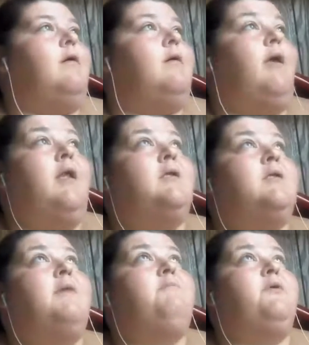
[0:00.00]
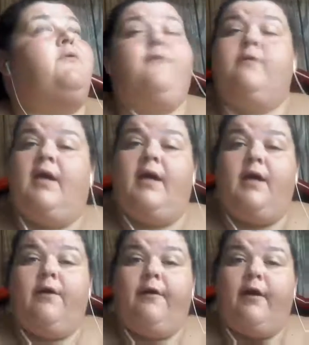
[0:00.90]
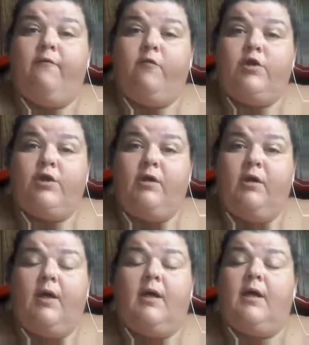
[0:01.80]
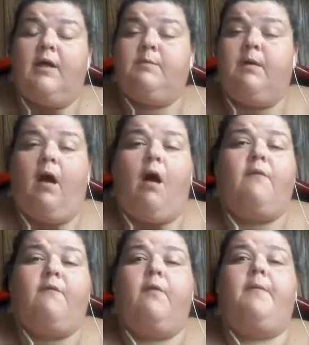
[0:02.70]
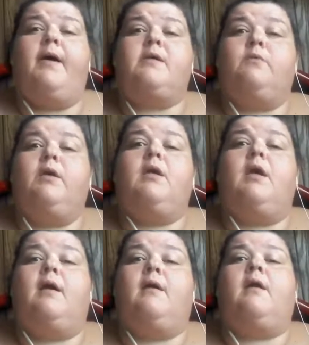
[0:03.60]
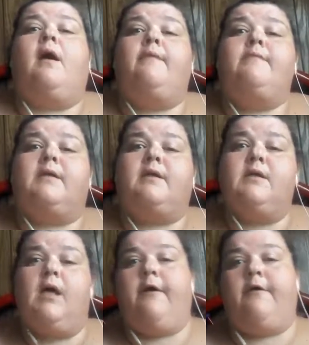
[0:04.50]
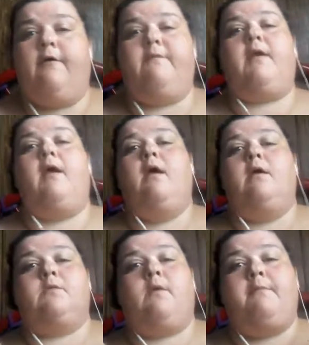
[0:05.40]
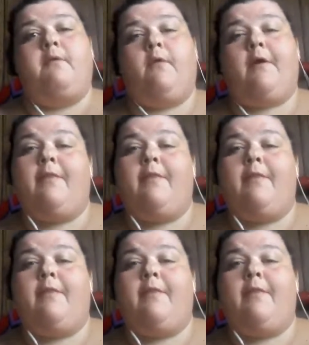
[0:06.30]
It is a beautiful day here in Virginia. It has been hot for the past week, and I am sick and tired of it. So I've been wearing